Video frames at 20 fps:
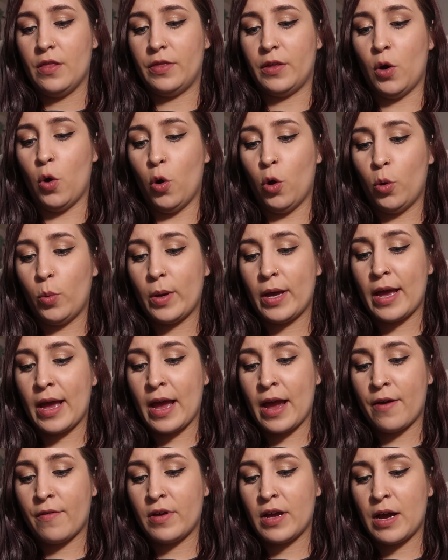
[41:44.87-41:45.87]
the hallway
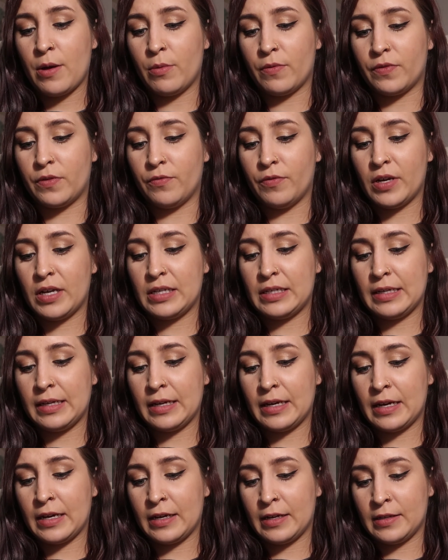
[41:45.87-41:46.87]
area with the
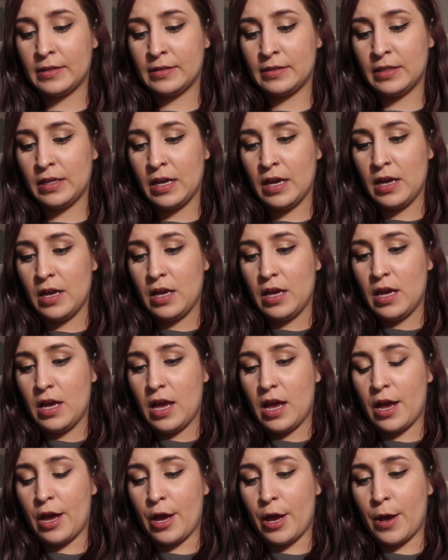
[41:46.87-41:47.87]
radiators,
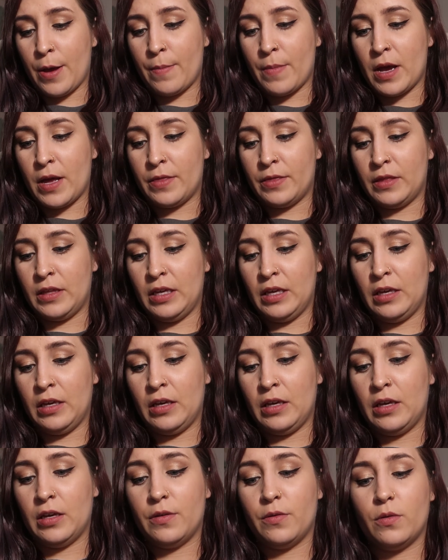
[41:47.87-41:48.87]
and
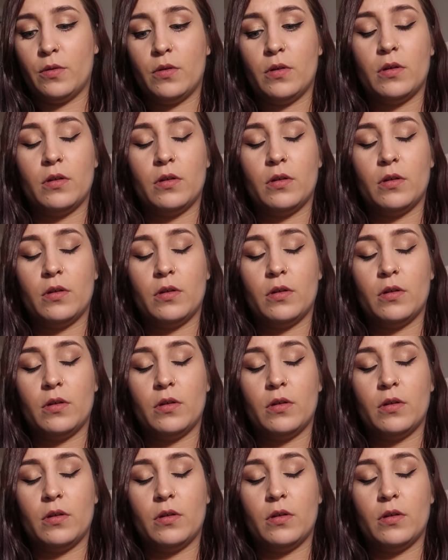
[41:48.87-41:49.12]
the,